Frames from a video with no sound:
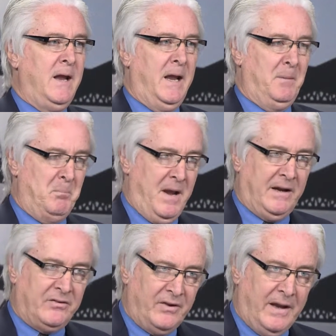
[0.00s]
It
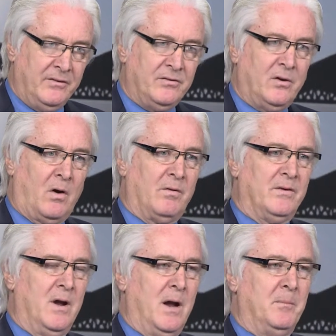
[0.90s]
makes sense over
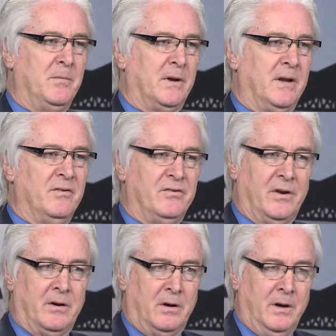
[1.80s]
time to
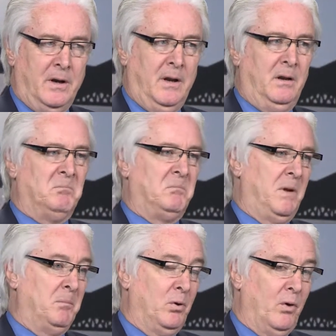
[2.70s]
consider
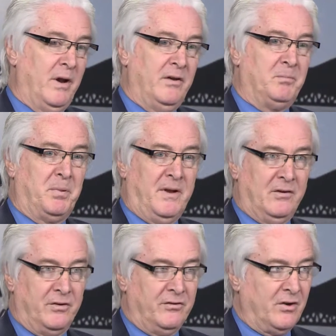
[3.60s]
employees
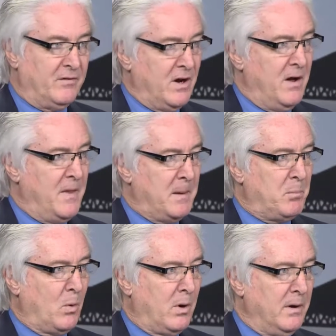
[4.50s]
potentially serving on that
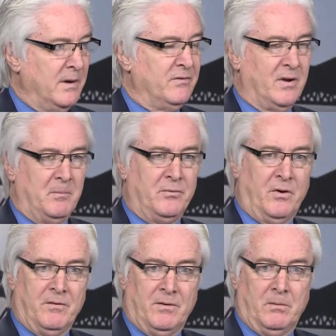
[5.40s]
board in some
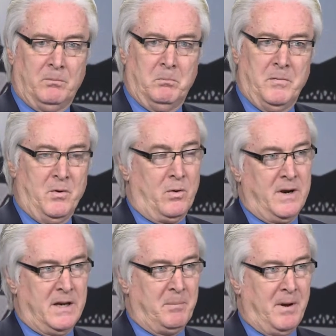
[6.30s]
sort of a
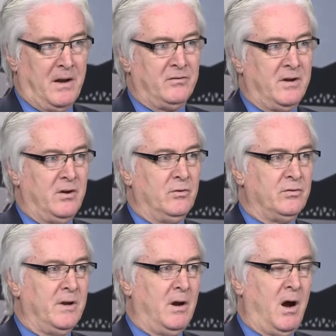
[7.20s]
minority capacity
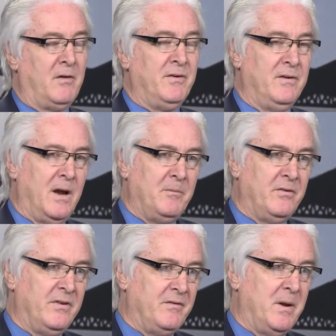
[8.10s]
usually. Oftentimes
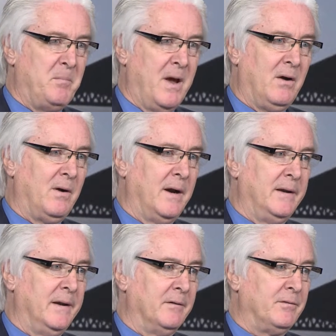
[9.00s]
it's even a better
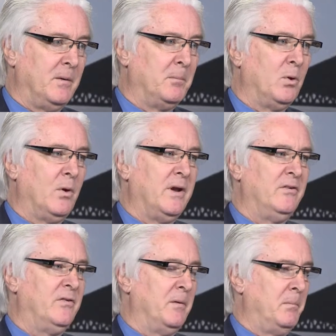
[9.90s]
idea for
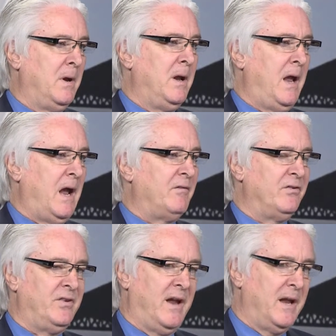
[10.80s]
employees to have a
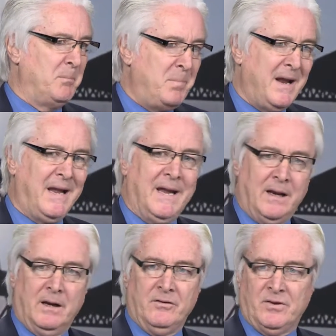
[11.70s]
say in
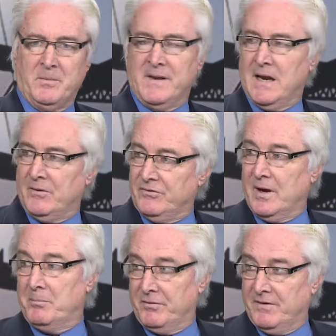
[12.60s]
picking some of the
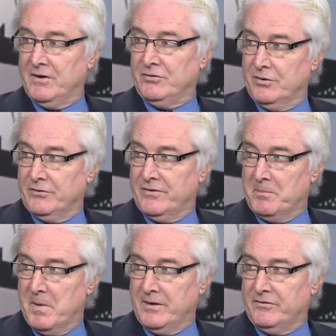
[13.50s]
outside professionals
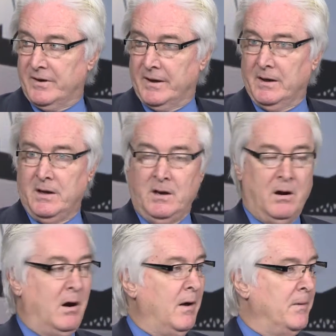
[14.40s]
that might sit
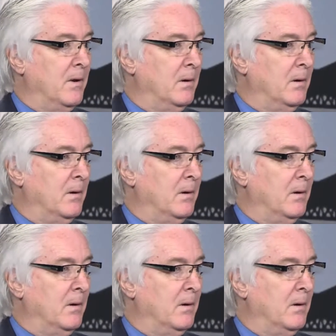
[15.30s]
on